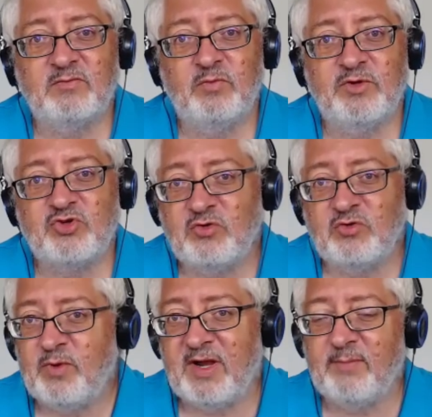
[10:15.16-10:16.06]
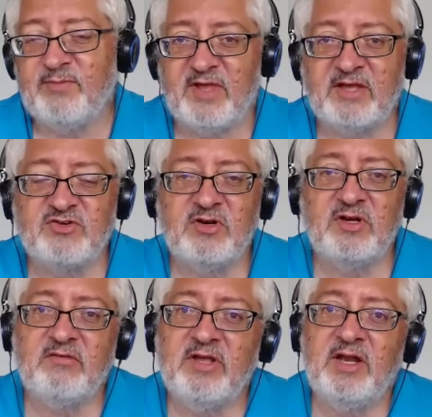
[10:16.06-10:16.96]
we should perhaps
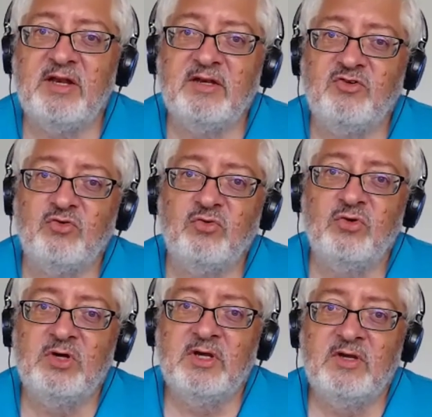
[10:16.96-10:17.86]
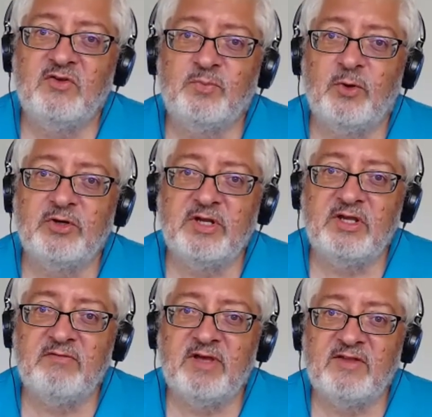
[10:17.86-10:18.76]
actually really do sporting
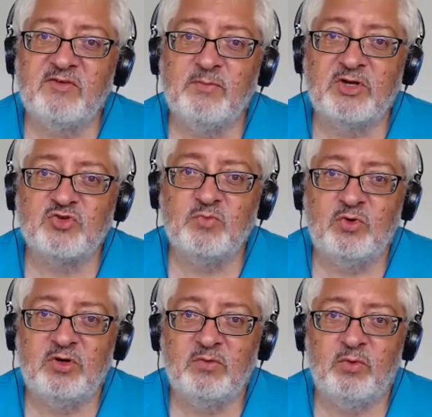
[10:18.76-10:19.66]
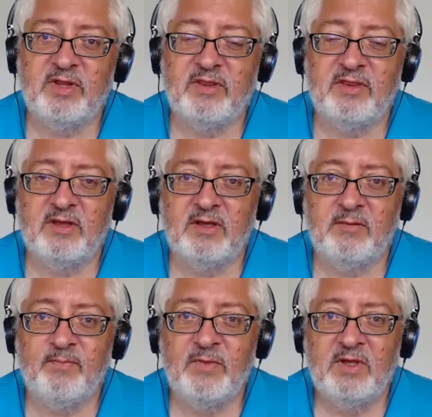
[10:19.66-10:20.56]
events much more with
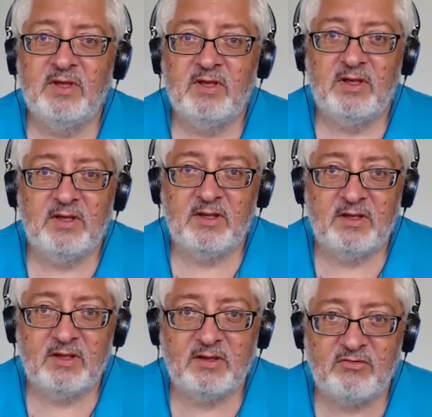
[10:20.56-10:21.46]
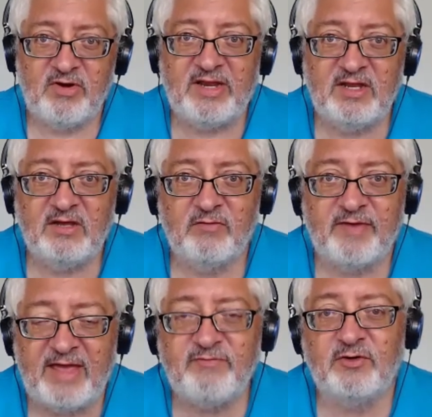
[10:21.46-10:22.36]
um, uh, grading of
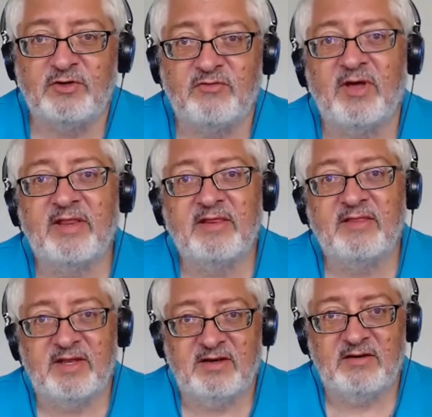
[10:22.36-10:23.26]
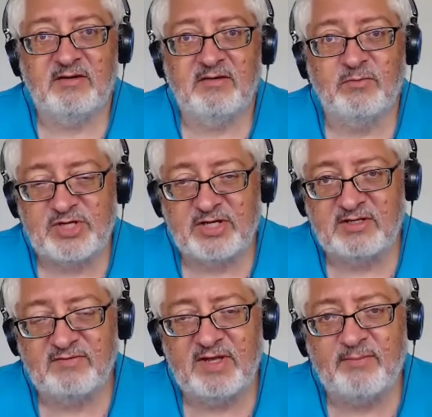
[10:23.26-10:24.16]
effort rather than
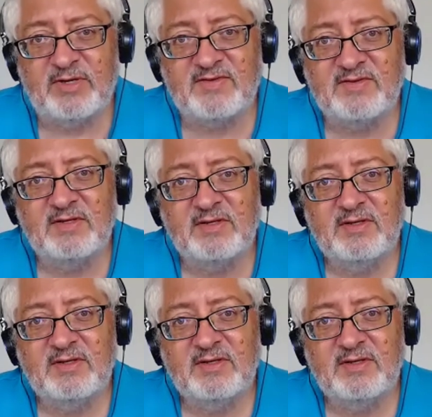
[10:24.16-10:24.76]
objective numbers?